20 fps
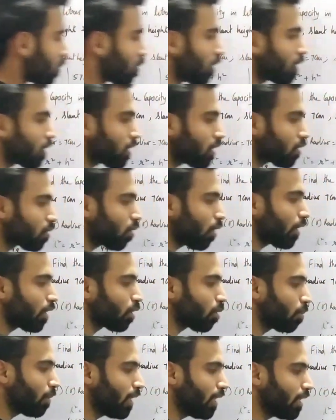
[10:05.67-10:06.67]
So this is going
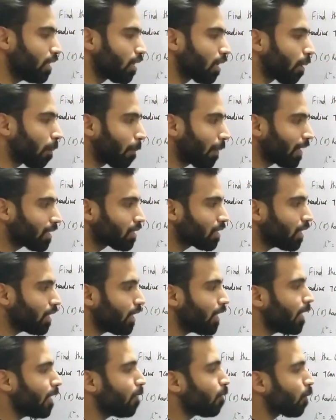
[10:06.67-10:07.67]
to be the capacity.